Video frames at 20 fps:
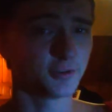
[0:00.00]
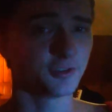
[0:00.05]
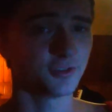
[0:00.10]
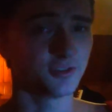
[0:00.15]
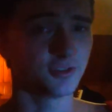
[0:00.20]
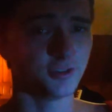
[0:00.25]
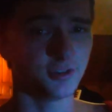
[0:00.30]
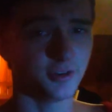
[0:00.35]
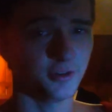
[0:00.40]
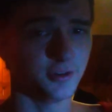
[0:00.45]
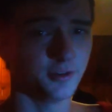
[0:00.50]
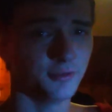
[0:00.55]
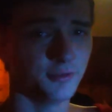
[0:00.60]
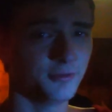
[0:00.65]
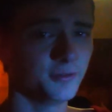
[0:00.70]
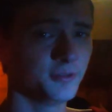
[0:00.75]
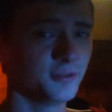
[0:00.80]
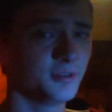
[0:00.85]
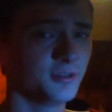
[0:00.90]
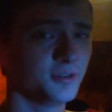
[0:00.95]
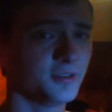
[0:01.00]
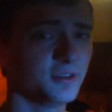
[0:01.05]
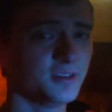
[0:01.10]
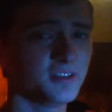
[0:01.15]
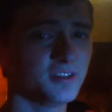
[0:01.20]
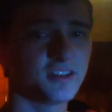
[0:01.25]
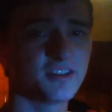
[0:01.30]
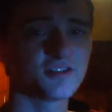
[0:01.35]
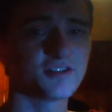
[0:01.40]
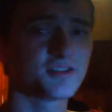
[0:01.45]
else to do.
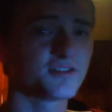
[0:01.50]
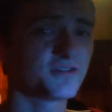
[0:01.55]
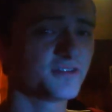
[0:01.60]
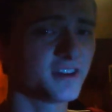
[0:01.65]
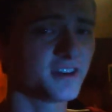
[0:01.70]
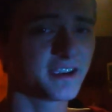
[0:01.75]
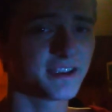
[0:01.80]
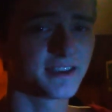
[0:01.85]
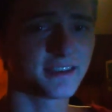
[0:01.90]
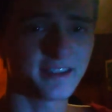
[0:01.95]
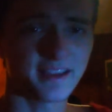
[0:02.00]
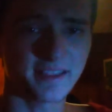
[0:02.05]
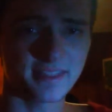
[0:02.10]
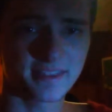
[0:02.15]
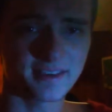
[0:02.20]
There's fucking